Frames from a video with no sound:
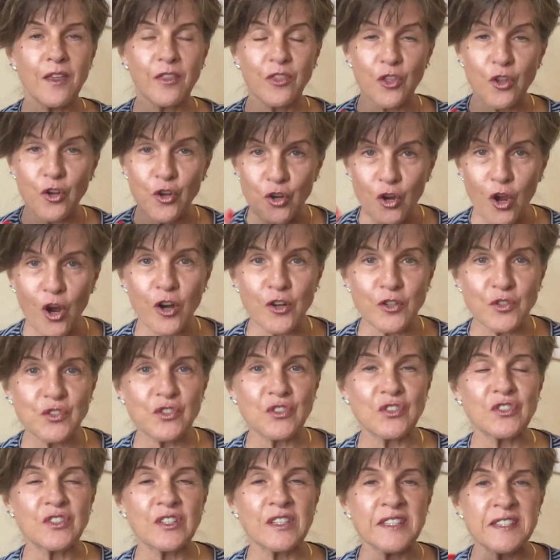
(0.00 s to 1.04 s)
The
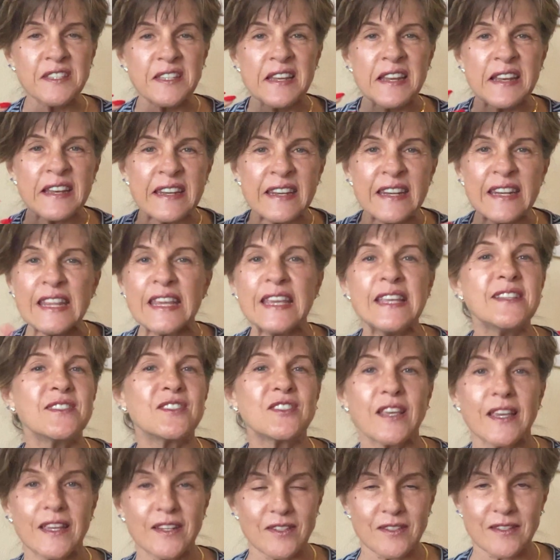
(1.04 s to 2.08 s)
narcissist needs
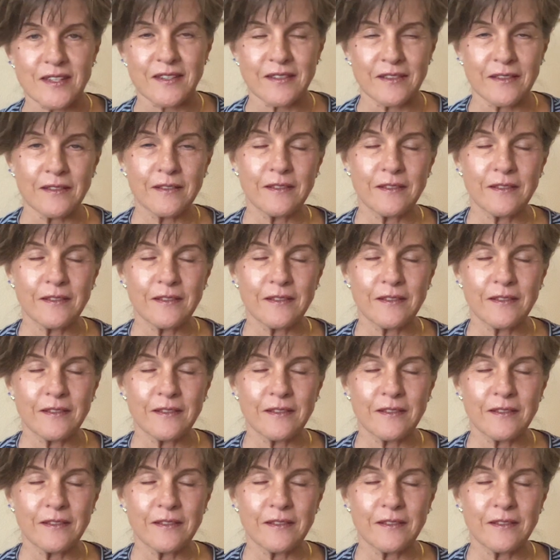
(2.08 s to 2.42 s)
it.